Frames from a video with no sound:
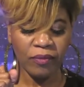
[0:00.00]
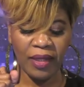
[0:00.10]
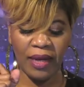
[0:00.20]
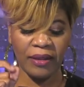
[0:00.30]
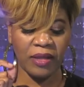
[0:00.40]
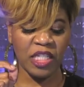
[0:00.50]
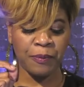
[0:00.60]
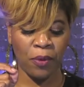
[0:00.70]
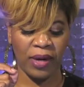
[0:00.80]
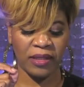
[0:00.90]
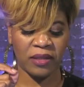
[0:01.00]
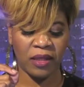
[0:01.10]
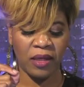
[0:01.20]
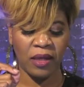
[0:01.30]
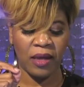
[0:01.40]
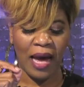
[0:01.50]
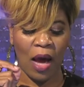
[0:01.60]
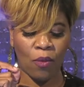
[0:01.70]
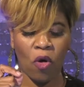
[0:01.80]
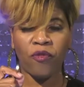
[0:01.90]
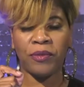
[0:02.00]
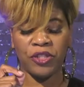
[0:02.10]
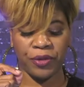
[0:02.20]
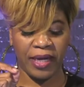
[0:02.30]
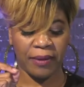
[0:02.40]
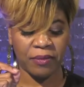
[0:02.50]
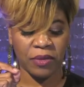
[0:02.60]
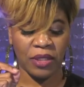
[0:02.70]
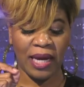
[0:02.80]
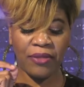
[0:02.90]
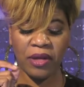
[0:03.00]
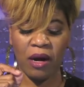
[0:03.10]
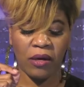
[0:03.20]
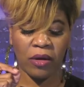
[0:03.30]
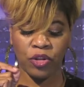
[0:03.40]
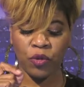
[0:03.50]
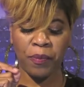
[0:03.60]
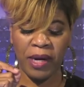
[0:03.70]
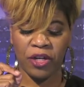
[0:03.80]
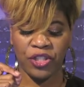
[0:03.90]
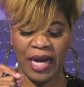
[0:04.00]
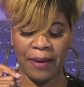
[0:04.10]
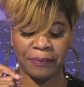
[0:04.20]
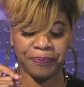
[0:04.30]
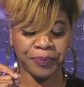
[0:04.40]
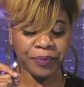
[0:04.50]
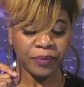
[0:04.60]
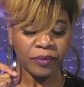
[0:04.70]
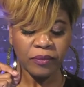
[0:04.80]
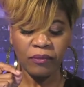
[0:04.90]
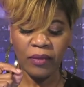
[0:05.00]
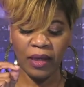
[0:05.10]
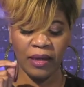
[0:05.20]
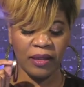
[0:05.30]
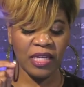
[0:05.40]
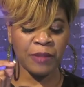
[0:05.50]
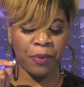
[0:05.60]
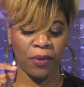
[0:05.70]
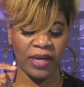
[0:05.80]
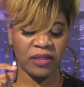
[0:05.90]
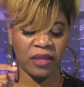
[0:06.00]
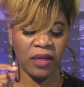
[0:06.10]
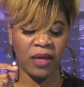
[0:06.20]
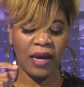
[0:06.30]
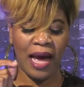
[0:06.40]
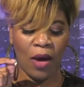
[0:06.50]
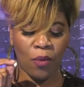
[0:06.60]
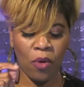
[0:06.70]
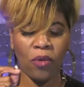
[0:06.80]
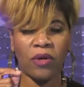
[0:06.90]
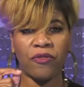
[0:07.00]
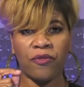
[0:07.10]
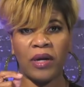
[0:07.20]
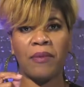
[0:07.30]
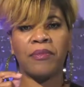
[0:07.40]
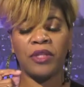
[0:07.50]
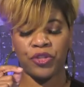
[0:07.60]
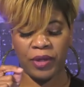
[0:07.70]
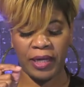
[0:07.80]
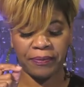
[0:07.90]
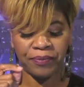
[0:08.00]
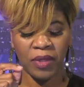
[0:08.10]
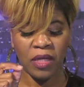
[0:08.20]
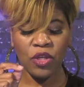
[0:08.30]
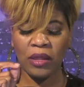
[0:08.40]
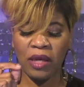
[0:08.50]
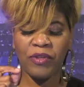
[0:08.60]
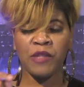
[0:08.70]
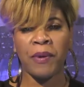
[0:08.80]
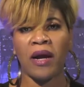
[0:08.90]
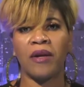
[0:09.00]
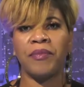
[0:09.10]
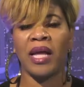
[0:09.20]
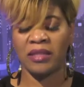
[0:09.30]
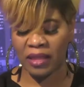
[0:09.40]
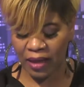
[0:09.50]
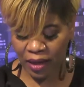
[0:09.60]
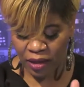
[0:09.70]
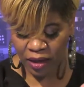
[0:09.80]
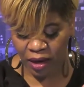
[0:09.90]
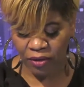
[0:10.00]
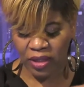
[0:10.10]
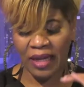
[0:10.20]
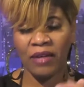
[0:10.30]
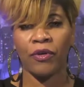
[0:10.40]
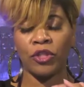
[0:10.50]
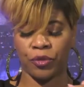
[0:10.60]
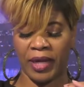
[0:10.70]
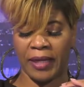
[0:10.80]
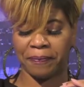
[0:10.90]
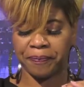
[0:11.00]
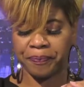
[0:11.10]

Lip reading: At this point, I woke from the dream. So I got the car to go to the repair shop. And at this point, I woke from the dream. So I love this part because at the end of her dream,